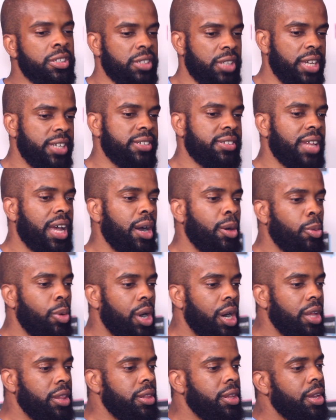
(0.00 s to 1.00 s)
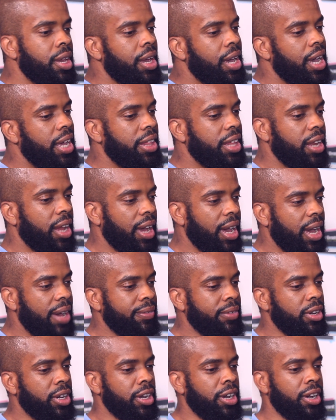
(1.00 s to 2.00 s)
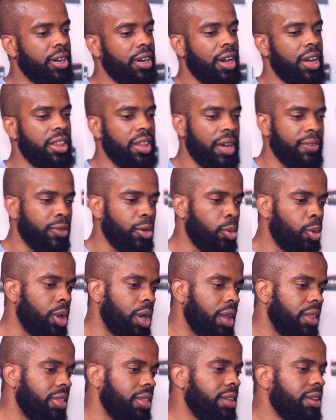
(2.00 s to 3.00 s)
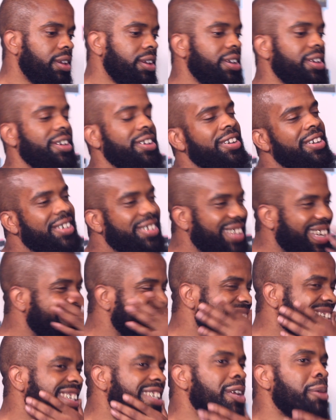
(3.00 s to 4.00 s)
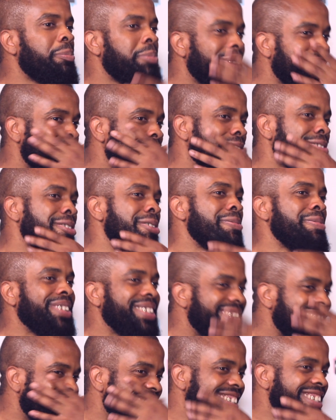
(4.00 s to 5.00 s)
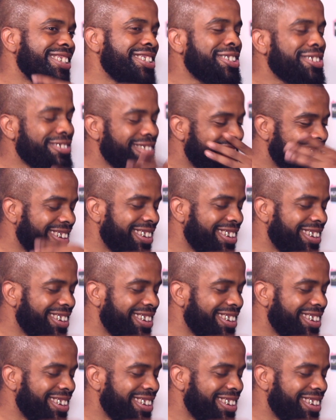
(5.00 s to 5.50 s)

there's that one, and then I have another one that's in the beard grooming industry.